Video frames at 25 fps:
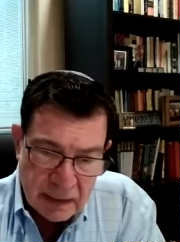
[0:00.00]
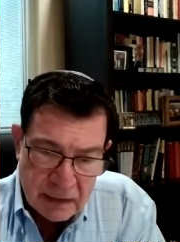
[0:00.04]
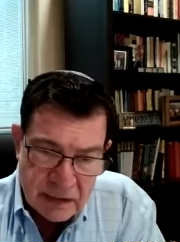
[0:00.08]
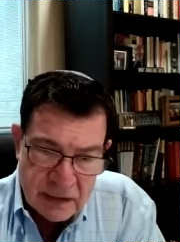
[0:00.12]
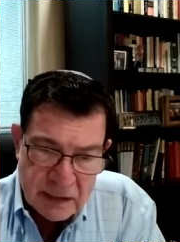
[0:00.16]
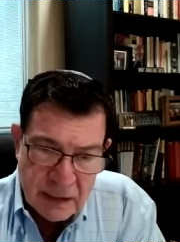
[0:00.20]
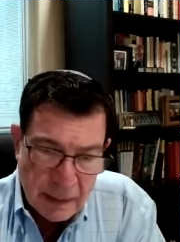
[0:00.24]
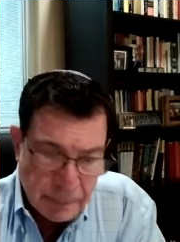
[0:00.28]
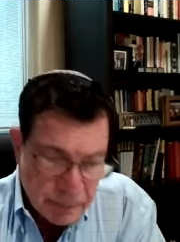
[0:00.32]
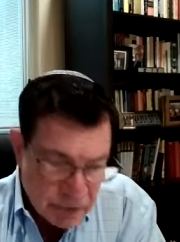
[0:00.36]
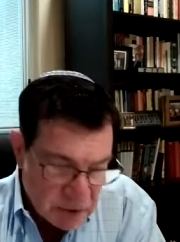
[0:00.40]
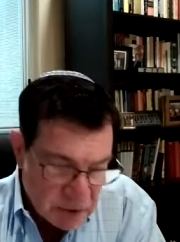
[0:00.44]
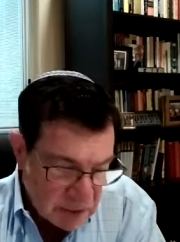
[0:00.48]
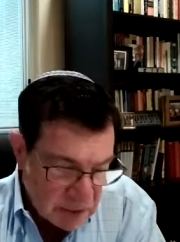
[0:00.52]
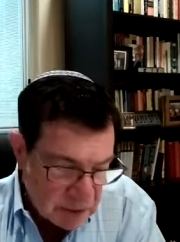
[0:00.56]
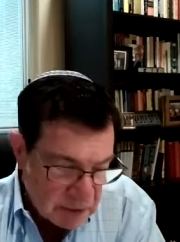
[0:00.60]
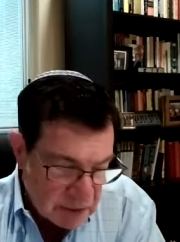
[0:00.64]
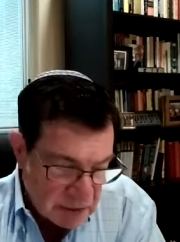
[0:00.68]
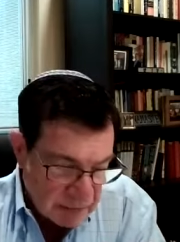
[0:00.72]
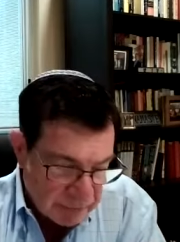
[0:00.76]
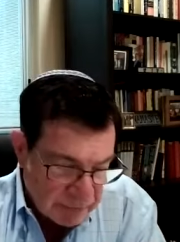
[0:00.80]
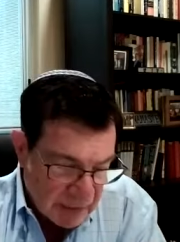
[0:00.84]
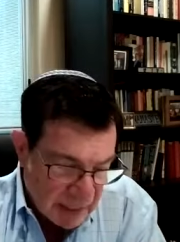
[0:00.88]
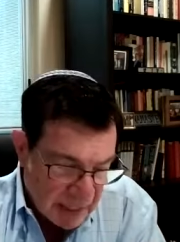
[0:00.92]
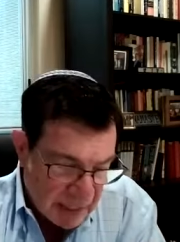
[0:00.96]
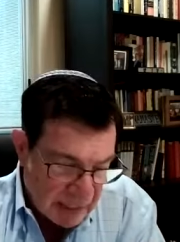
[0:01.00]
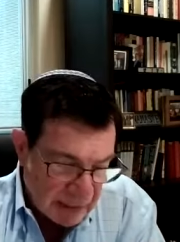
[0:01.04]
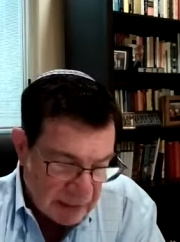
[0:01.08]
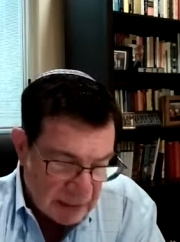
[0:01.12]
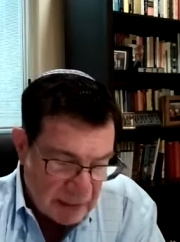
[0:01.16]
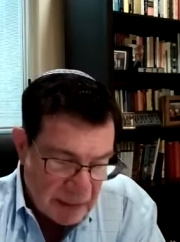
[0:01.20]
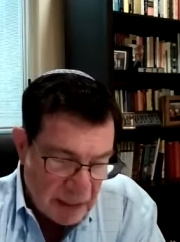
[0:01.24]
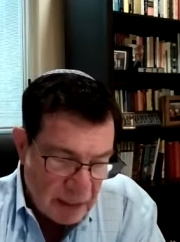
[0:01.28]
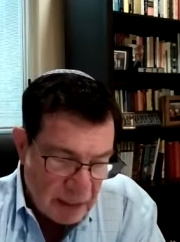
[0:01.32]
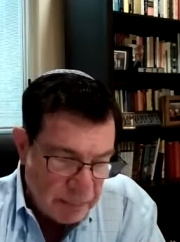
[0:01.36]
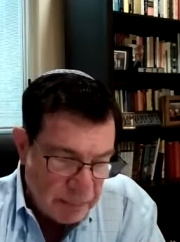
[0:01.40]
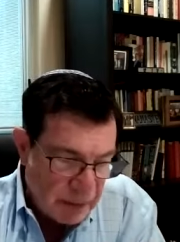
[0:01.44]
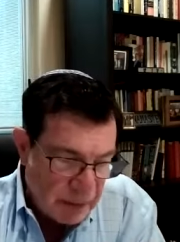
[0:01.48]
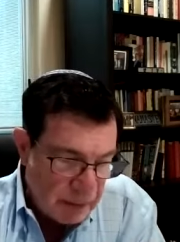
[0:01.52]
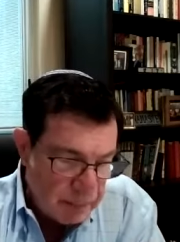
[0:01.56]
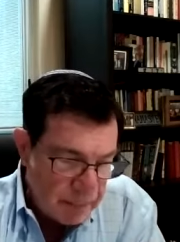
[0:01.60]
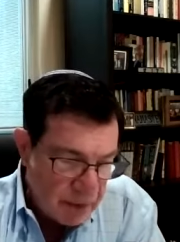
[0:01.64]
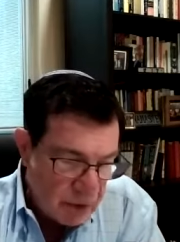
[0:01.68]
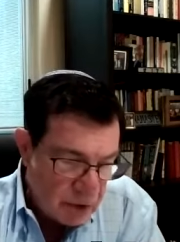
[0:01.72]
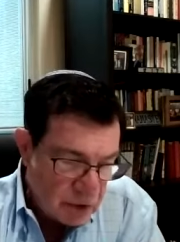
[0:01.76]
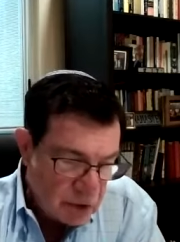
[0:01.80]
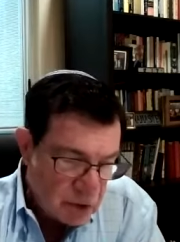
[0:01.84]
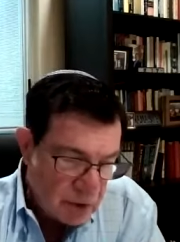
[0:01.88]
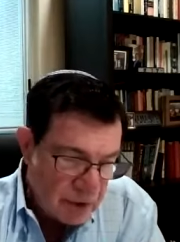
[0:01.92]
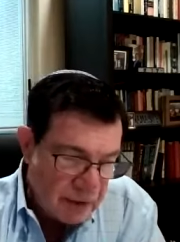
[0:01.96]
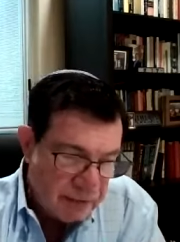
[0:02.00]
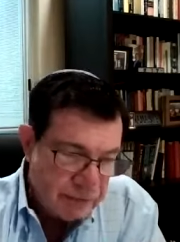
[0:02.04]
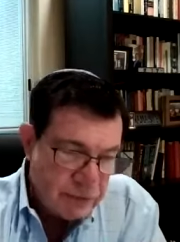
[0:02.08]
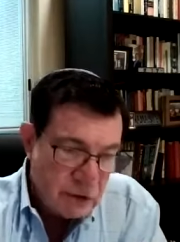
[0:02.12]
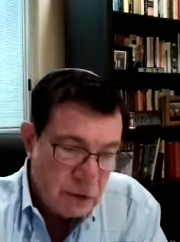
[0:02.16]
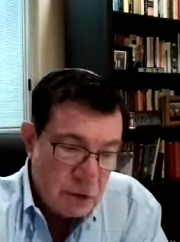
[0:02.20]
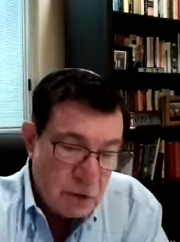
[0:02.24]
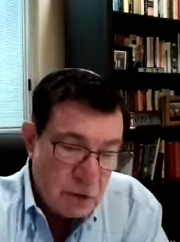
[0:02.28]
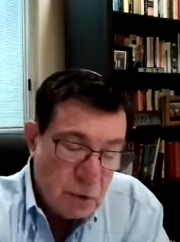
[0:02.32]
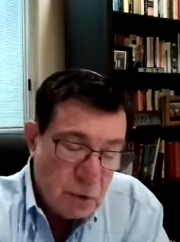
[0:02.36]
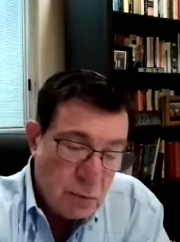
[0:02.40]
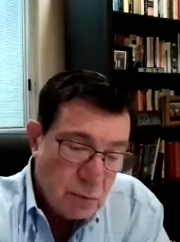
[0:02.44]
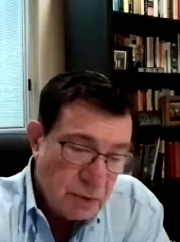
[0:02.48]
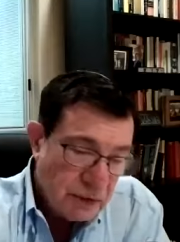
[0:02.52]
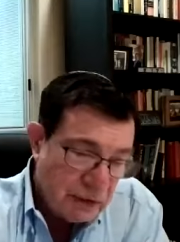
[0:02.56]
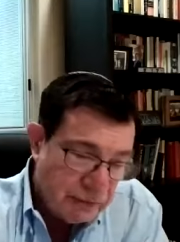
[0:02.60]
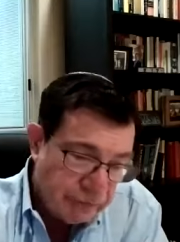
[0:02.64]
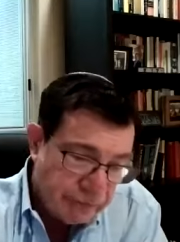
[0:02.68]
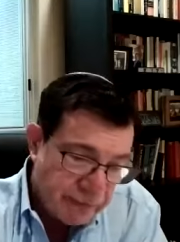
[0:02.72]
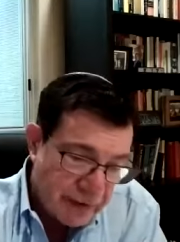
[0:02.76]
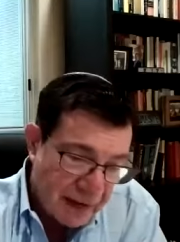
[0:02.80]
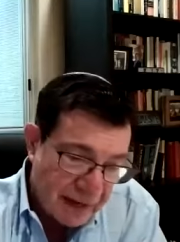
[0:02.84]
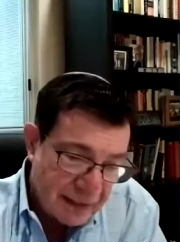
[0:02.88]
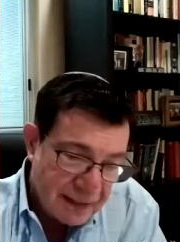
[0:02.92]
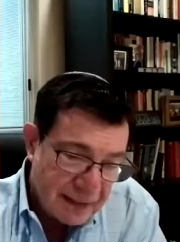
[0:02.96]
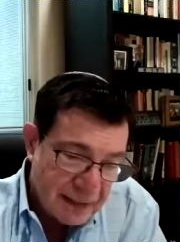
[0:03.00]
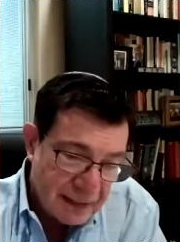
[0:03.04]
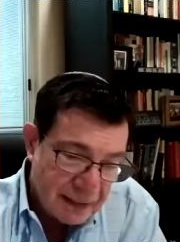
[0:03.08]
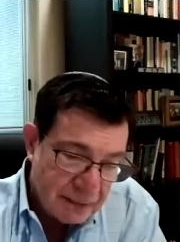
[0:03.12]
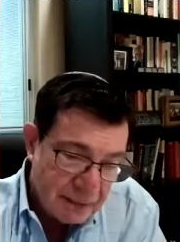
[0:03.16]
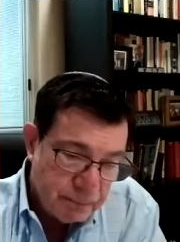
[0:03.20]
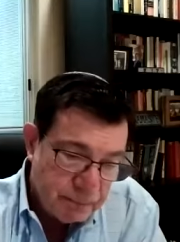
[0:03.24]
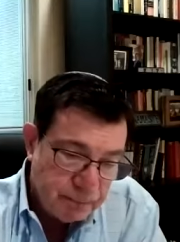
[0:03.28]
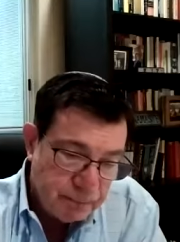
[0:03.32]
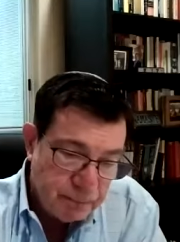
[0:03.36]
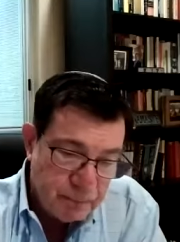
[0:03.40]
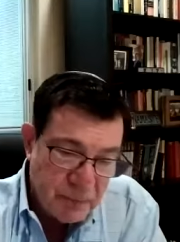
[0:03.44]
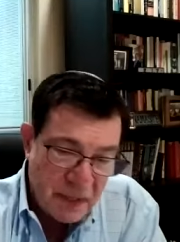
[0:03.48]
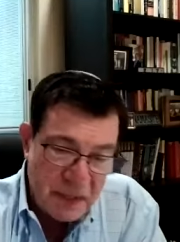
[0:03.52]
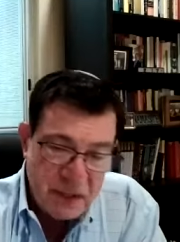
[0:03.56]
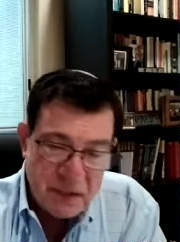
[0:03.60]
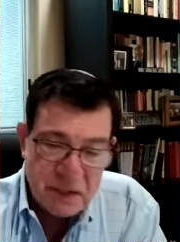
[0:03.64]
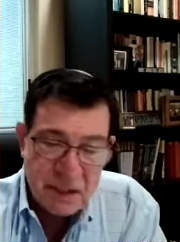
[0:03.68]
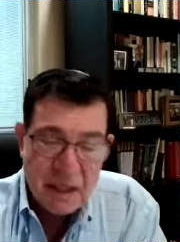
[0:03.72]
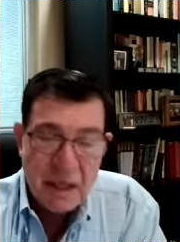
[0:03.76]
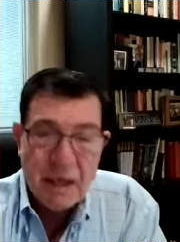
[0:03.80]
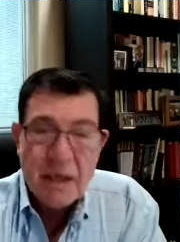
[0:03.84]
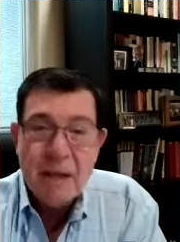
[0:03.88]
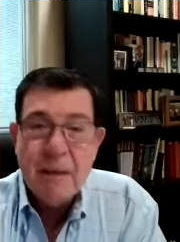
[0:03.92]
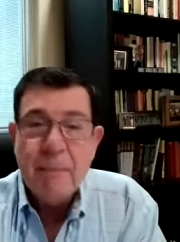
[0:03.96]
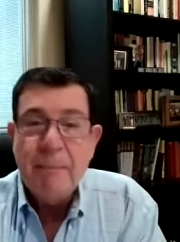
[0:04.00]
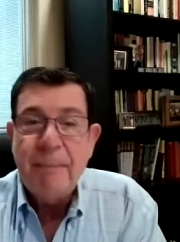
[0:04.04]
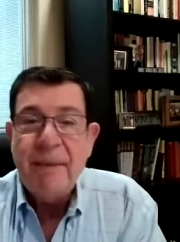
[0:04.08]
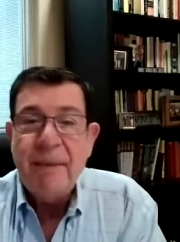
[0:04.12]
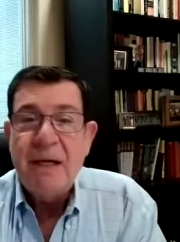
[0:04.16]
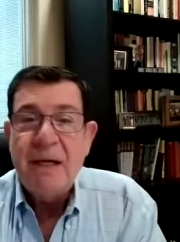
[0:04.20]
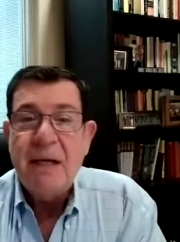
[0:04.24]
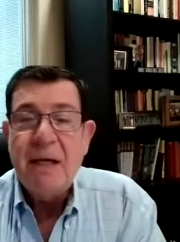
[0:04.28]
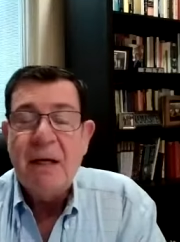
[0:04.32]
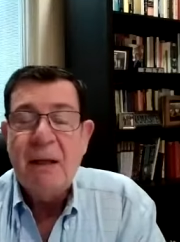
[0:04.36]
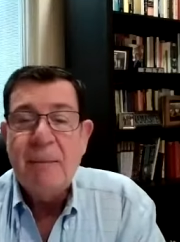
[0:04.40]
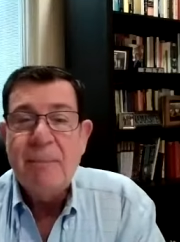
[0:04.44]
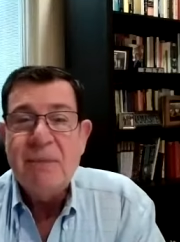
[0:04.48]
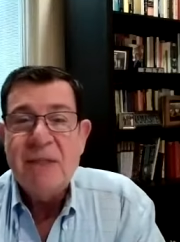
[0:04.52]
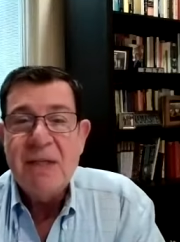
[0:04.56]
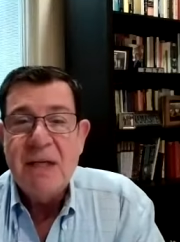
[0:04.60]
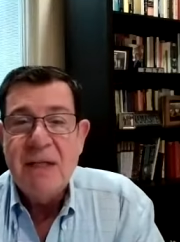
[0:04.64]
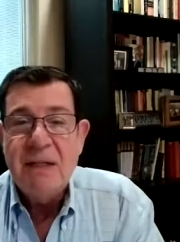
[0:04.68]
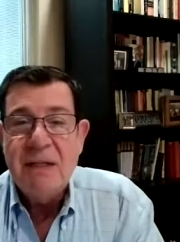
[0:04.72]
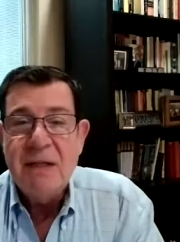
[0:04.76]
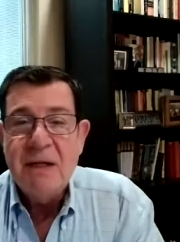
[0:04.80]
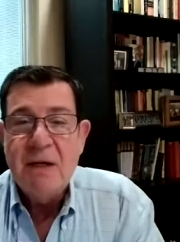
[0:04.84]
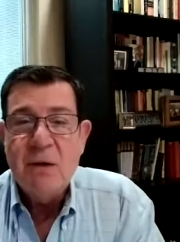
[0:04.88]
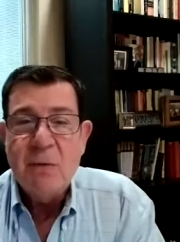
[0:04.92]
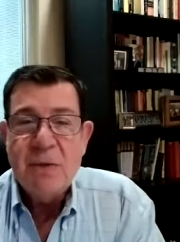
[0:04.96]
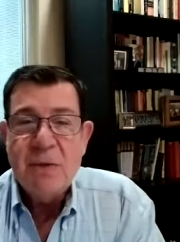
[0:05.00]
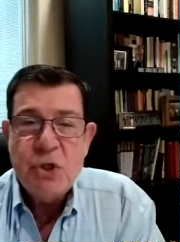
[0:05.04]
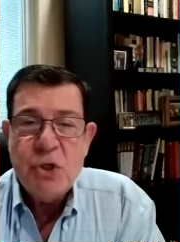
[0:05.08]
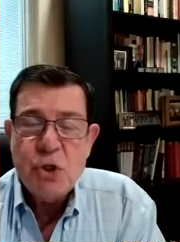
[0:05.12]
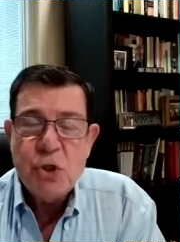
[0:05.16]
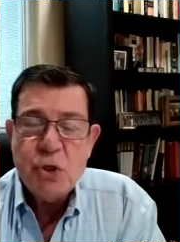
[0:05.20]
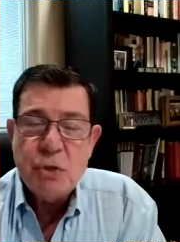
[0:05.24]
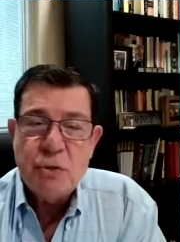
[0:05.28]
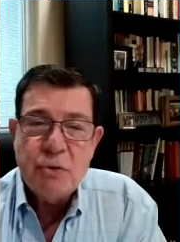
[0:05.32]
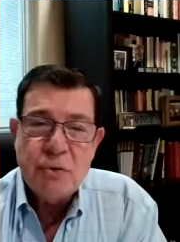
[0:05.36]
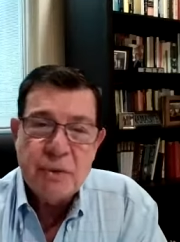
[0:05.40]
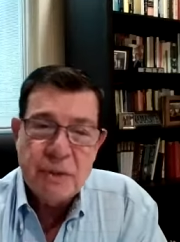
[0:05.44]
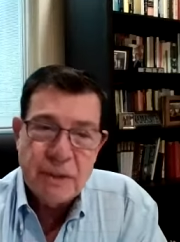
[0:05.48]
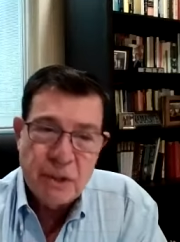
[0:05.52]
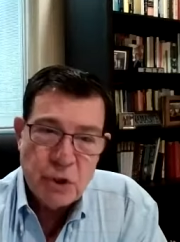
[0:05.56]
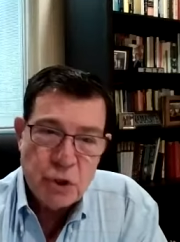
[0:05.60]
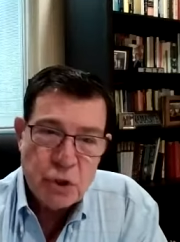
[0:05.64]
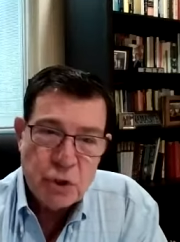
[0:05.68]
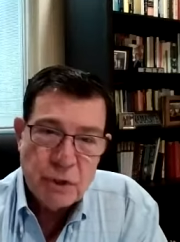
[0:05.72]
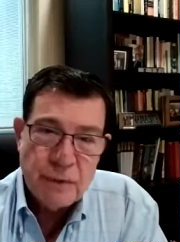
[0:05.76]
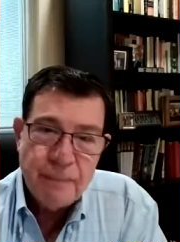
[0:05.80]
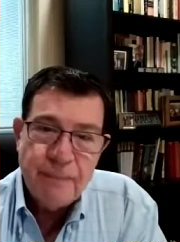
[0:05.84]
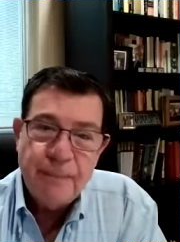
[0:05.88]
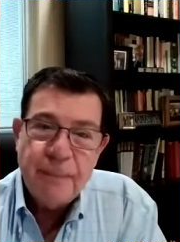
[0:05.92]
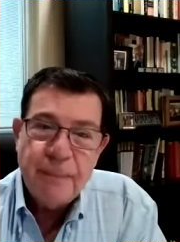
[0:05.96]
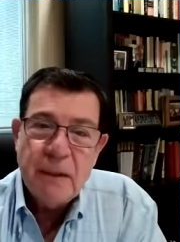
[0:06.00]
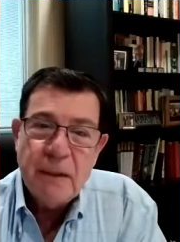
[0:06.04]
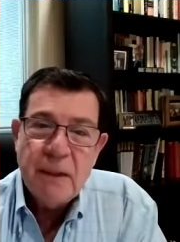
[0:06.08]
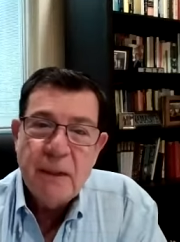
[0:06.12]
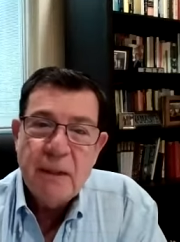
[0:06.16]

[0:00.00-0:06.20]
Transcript: substance of the holiday, but it may also have to do with the fact that Pesach becomes, in the Christian tradition,